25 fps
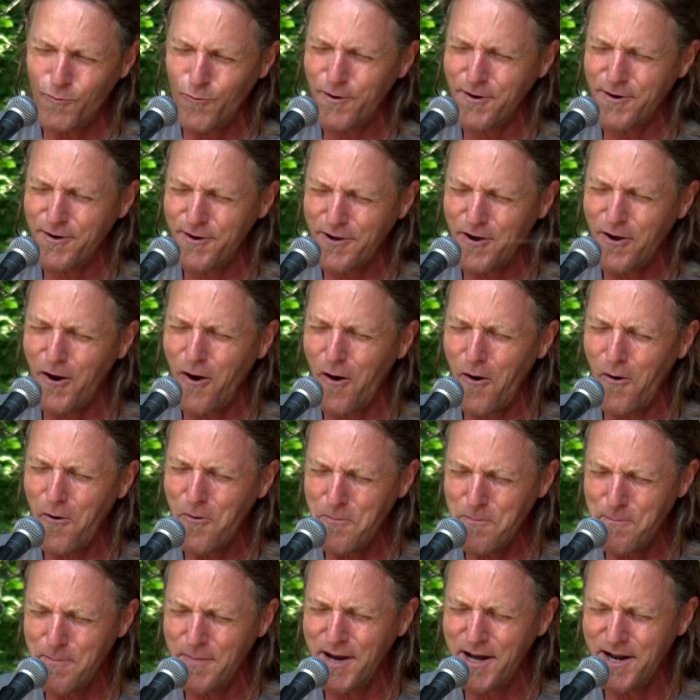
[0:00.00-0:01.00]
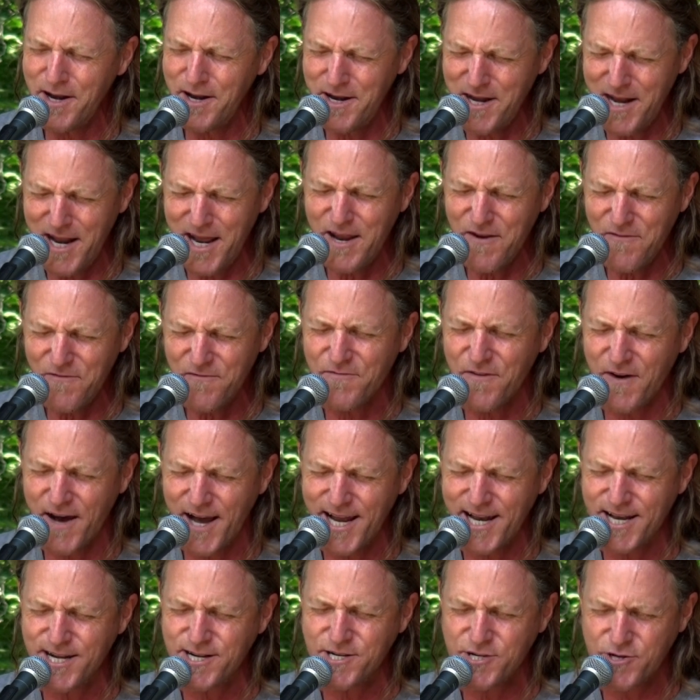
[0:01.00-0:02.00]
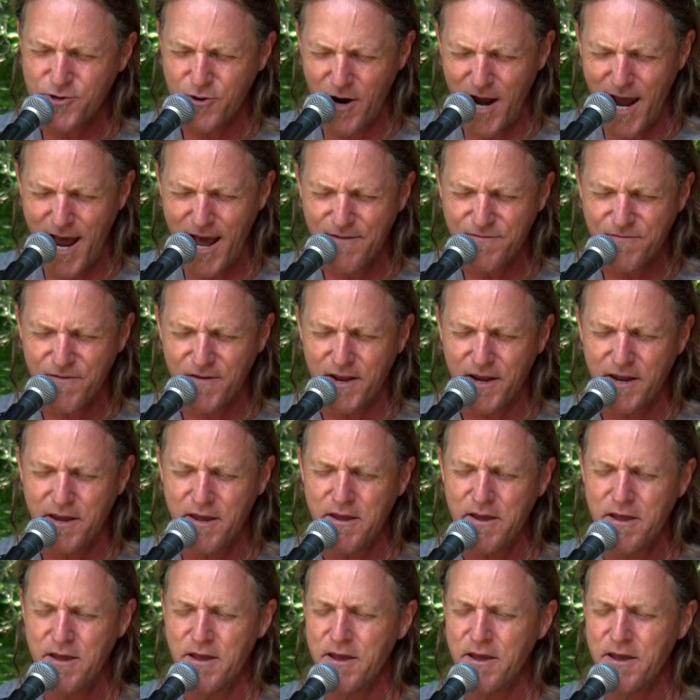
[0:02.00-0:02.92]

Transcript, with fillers: work on Monday, fighting traffic